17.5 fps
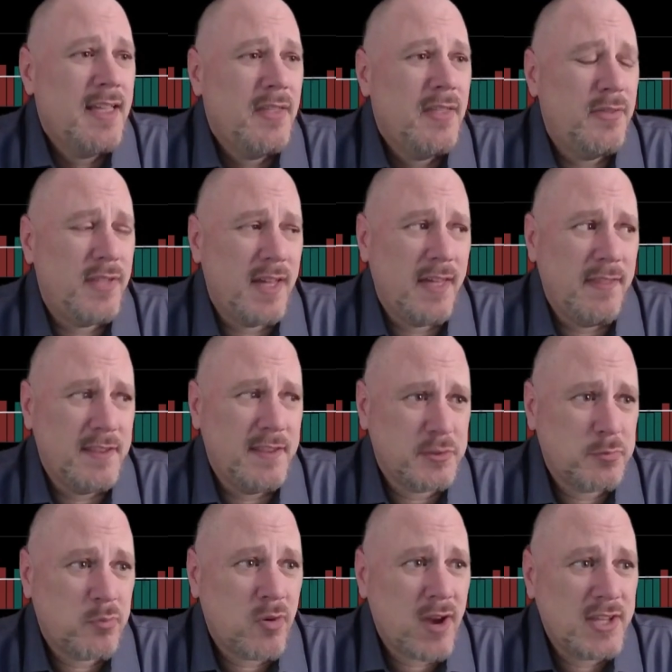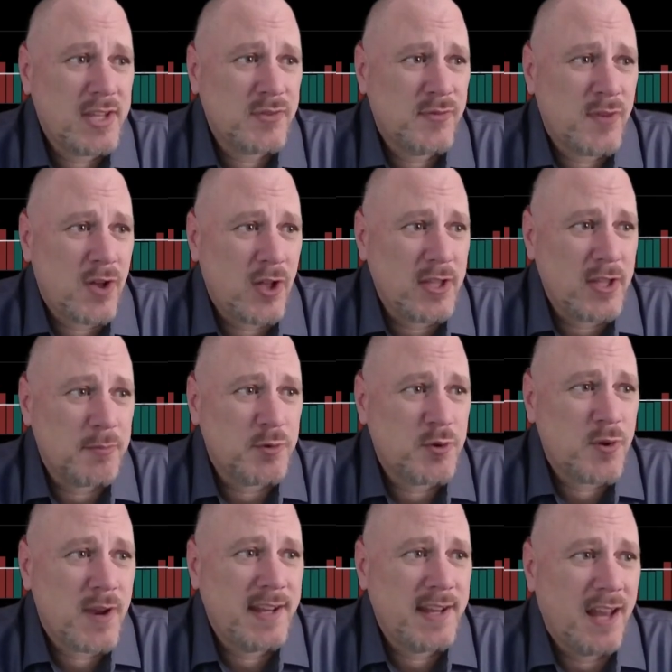then this price volume
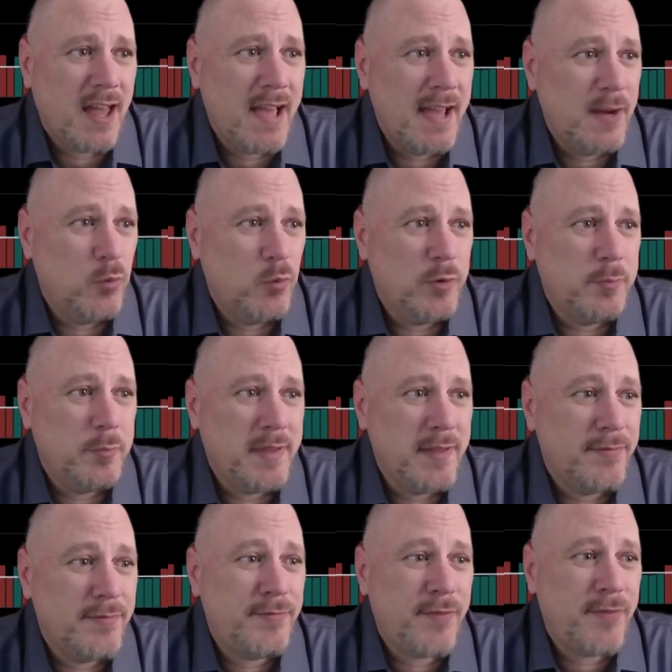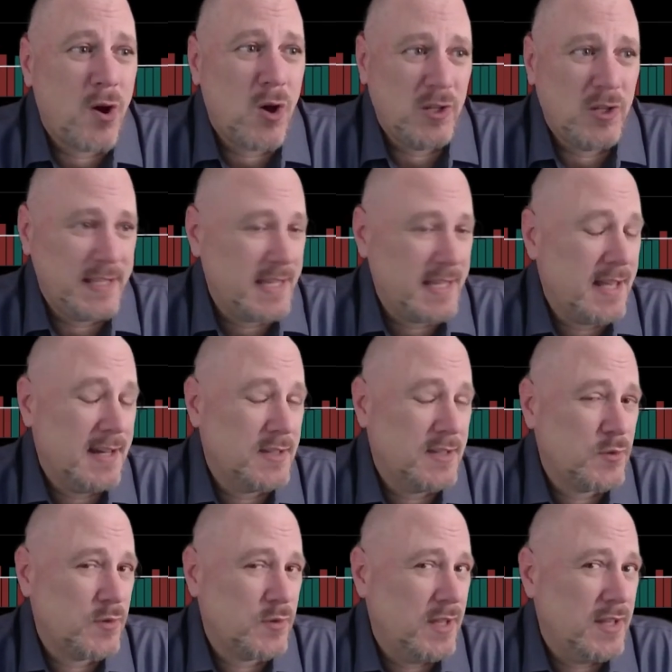trend line would be falling, and
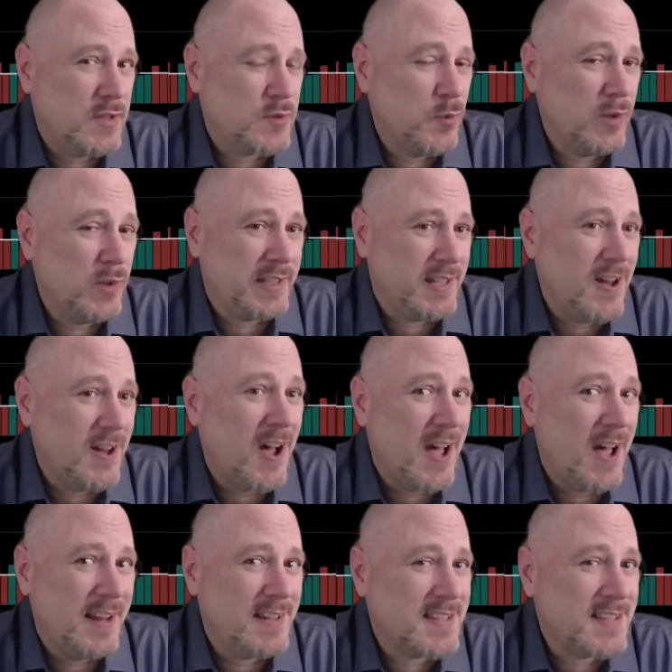it's really not.